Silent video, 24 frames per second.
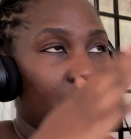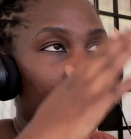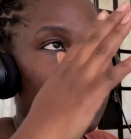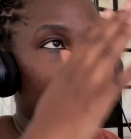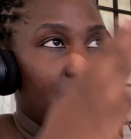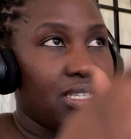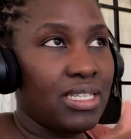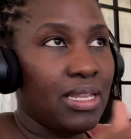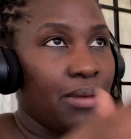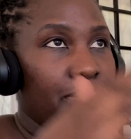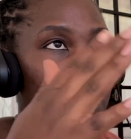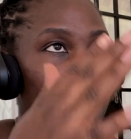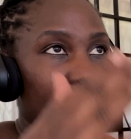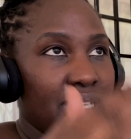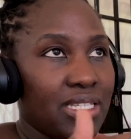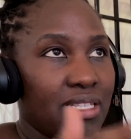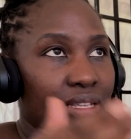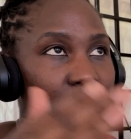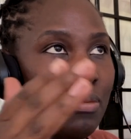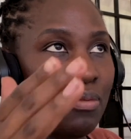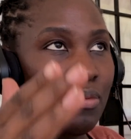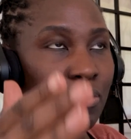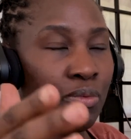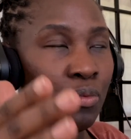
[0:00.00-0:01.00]

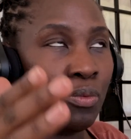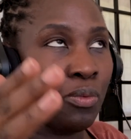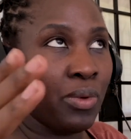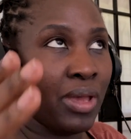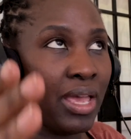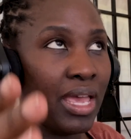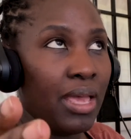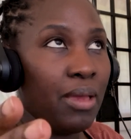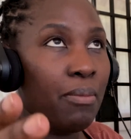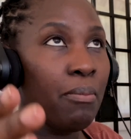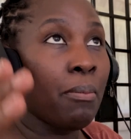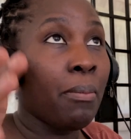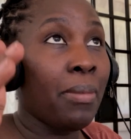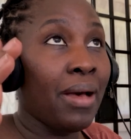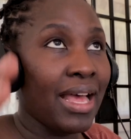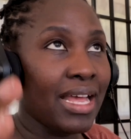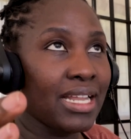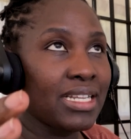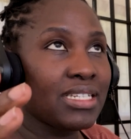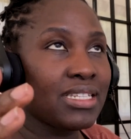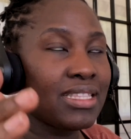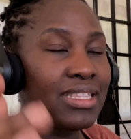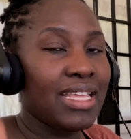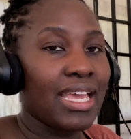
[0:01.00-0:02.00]
step-by-step way,
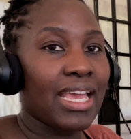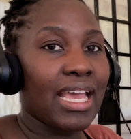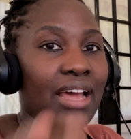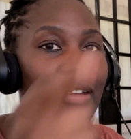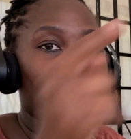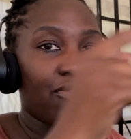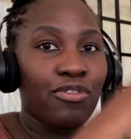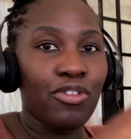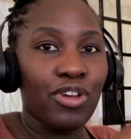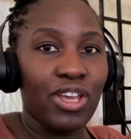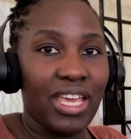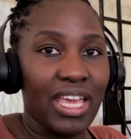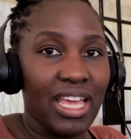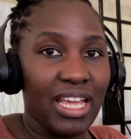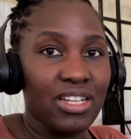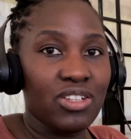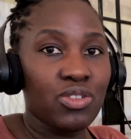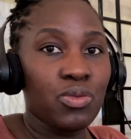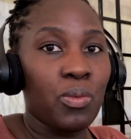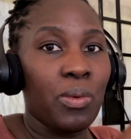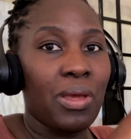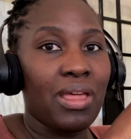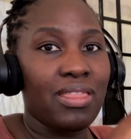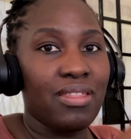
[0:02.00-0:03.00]
but they can
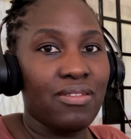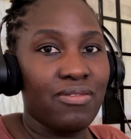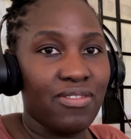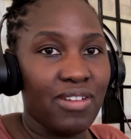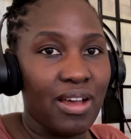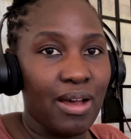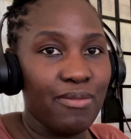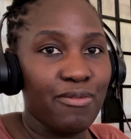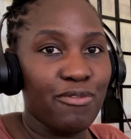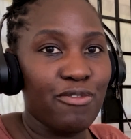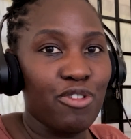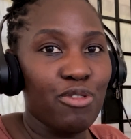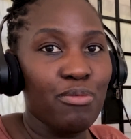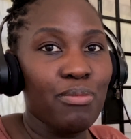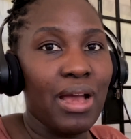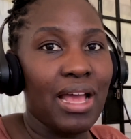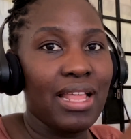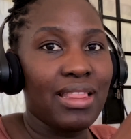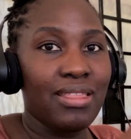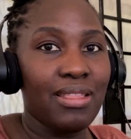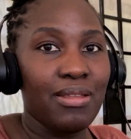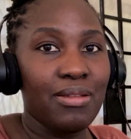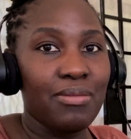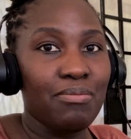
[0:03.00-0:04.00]
forget where they've come from
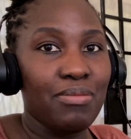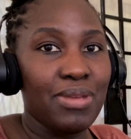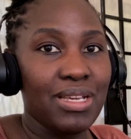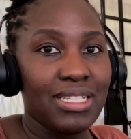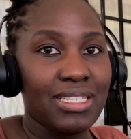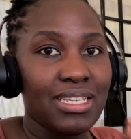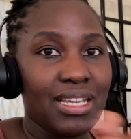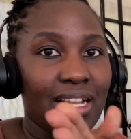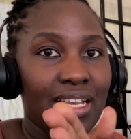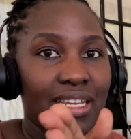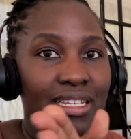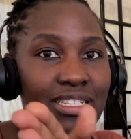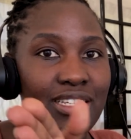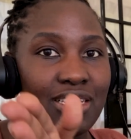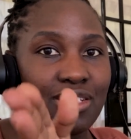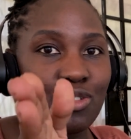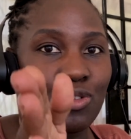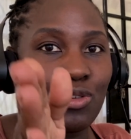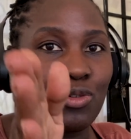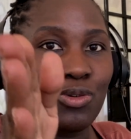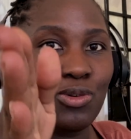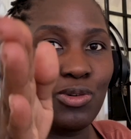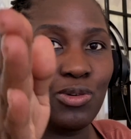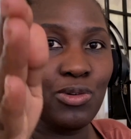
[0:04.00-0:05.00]
and then basically
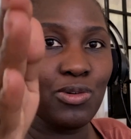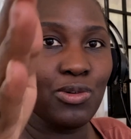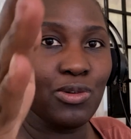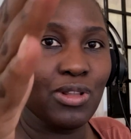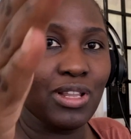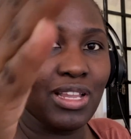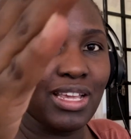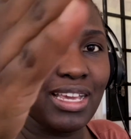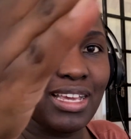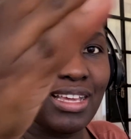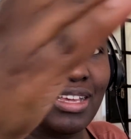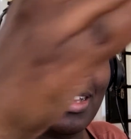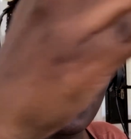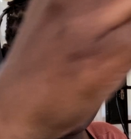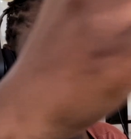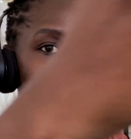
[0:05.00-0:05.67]
just go like,